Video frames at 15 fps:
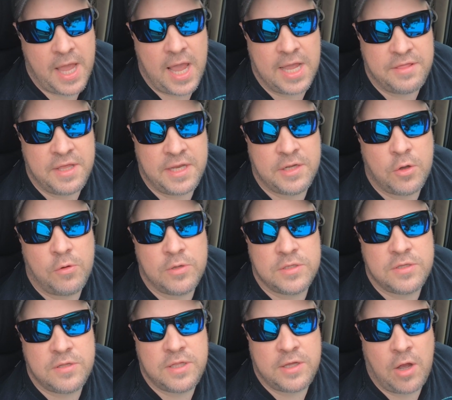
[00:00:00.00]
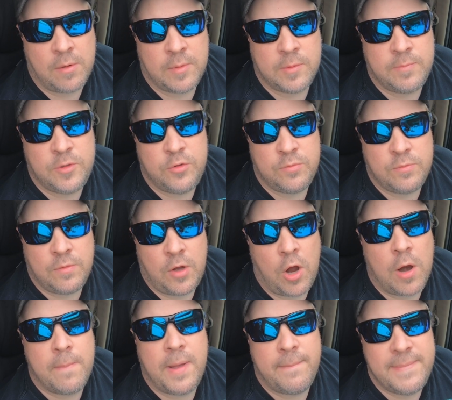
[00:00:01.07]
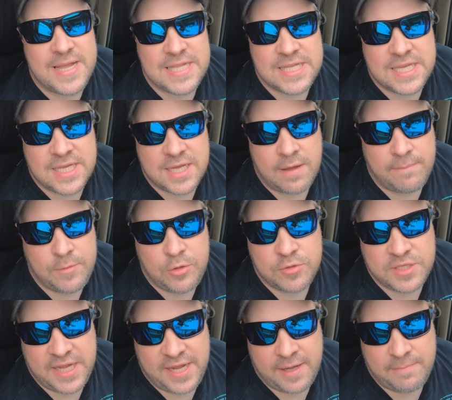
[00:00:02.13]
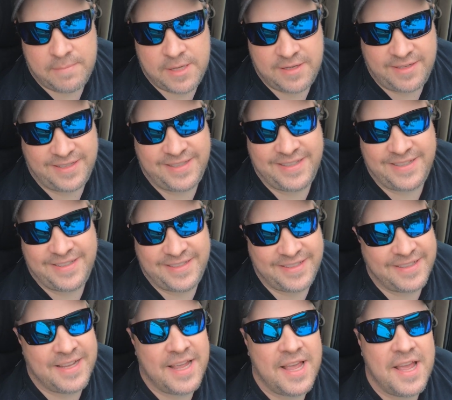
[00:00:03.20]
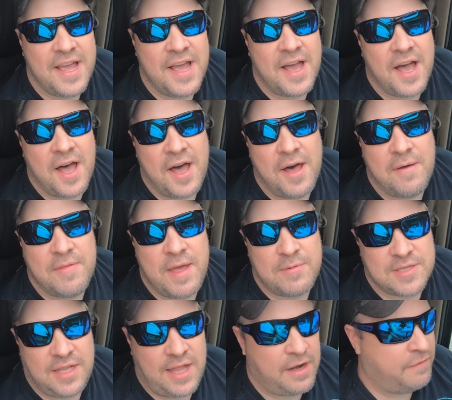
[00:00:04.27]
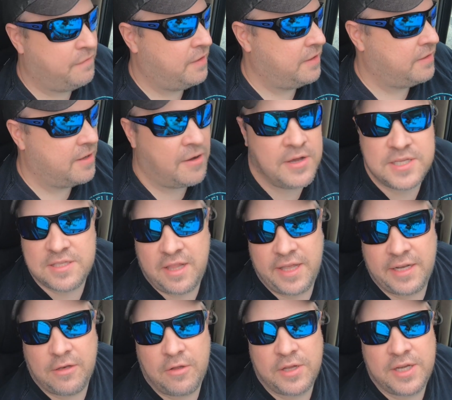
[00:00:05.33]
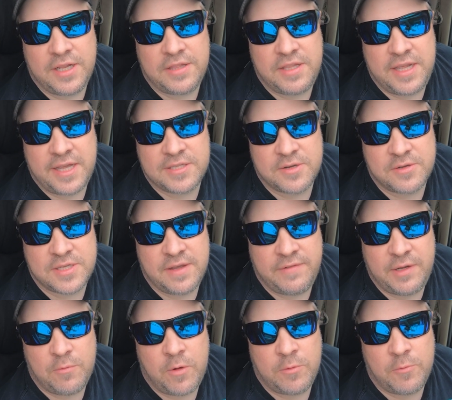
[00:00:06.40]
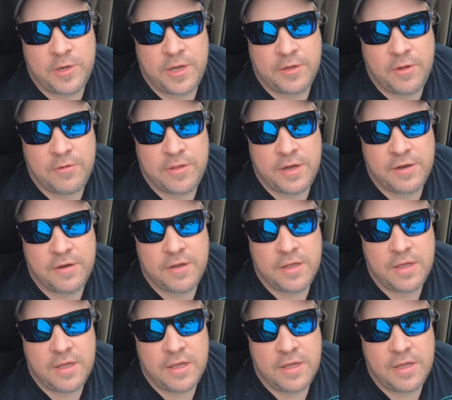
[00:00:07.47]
And then going to the Armament Museum. That was a lot of fun. I always like looking at the SR-71 when I go there.